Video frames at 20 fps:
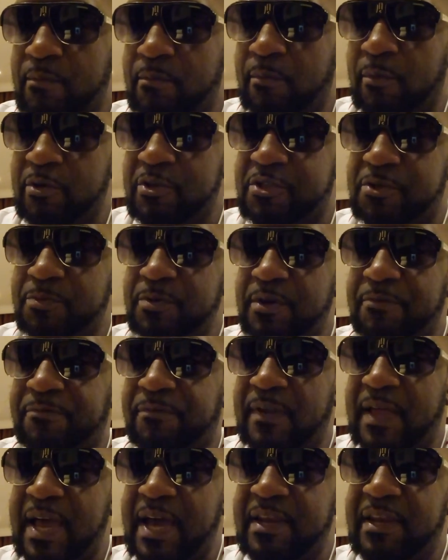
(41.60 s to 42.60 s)
Mostly when you're
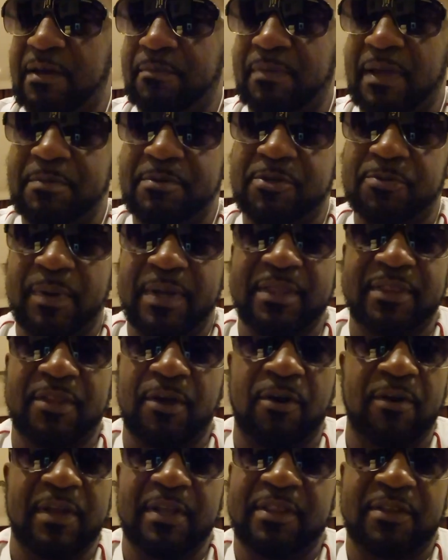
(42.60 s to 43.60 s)
flying up by between
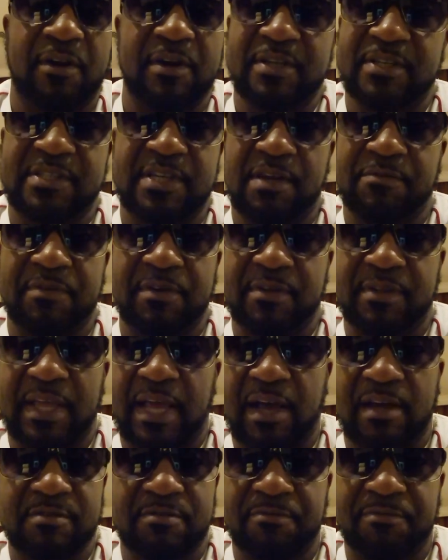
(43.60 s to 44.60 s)
30,
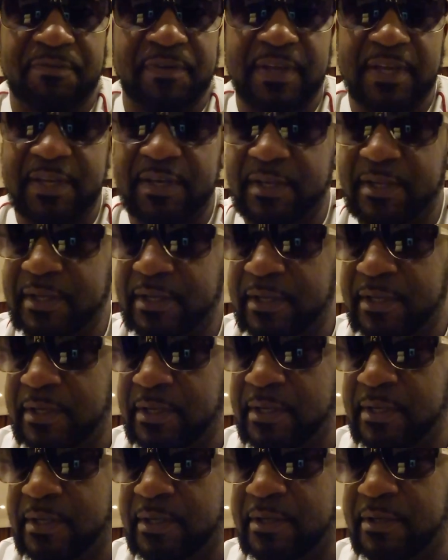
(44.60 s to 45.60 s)
37,000 feet,
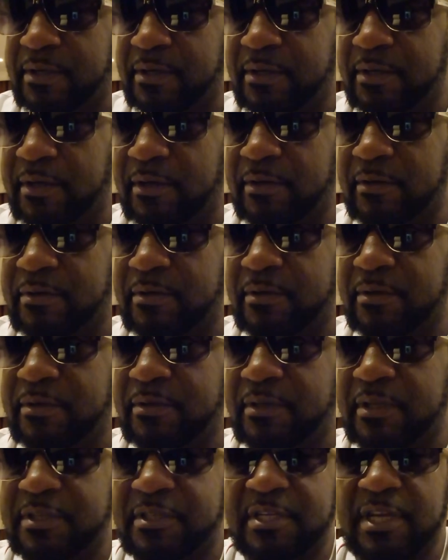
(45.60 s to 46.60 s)
you know,
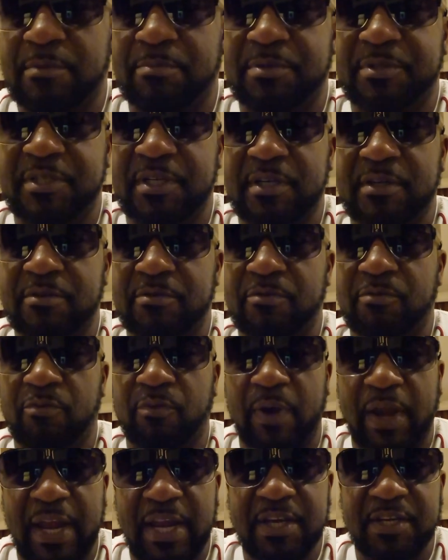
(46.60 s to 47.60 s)
the temperature
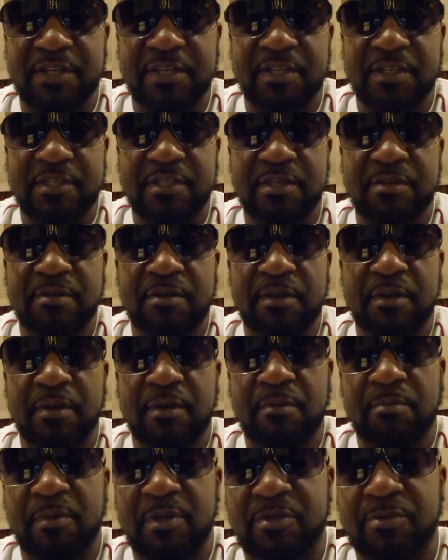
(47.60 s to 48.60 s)
ranges
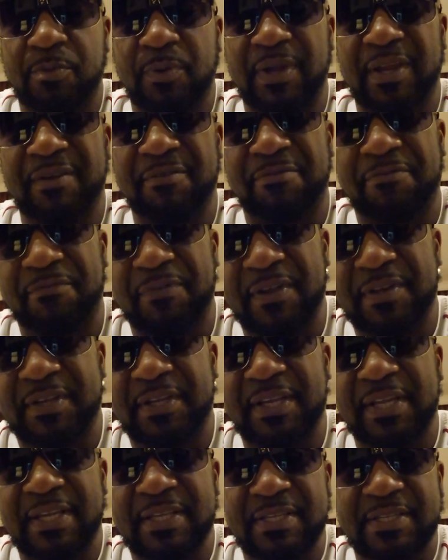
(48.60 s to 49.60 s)
between
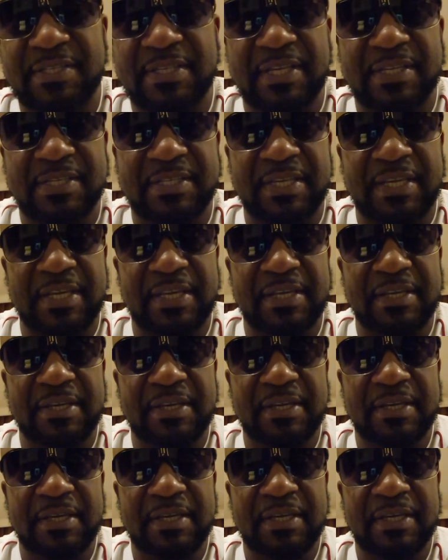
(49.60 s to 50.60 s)
50 and 60
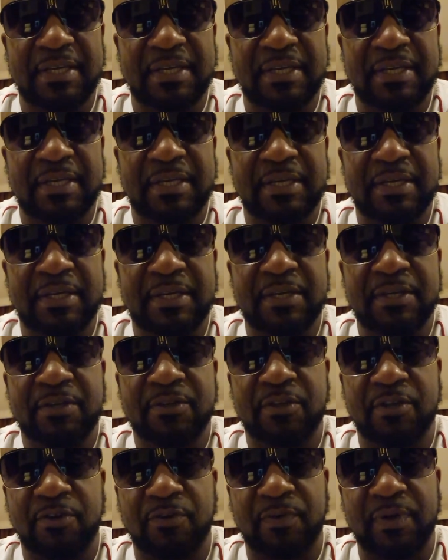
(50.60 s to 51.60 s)

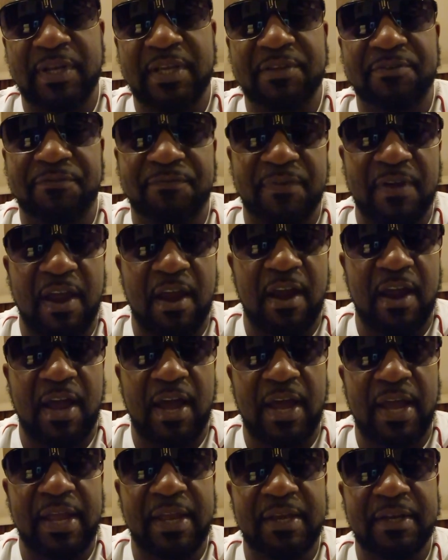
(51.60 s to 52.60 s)
degrees
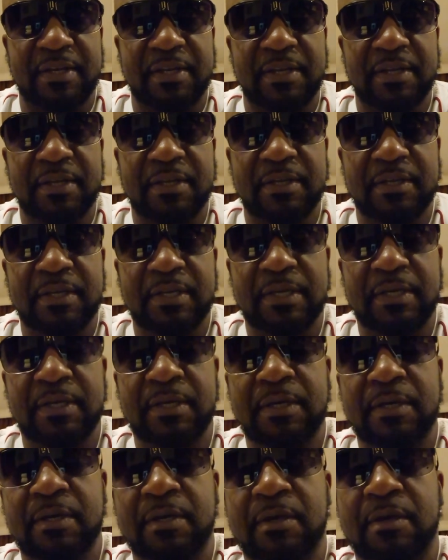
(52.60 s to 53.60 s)
Fahrenheit
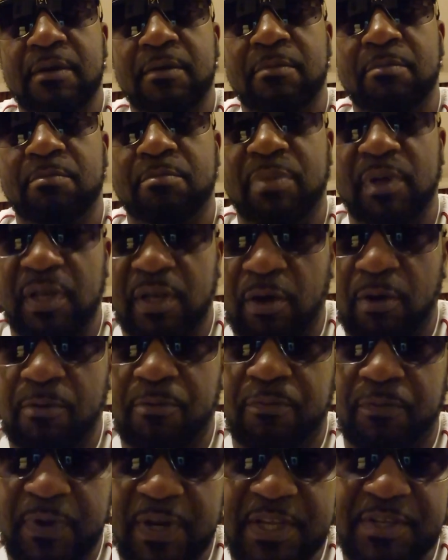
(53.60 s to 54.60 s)
below
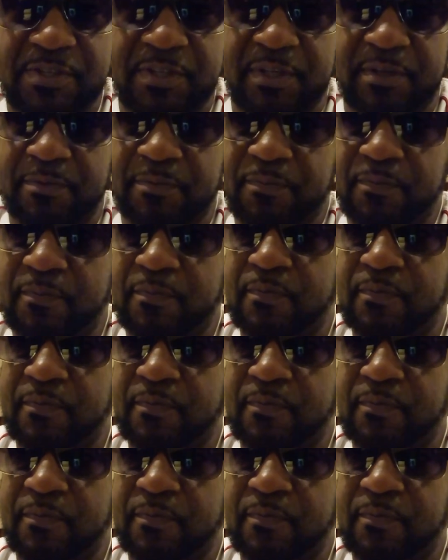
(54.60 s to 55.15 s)
freezing.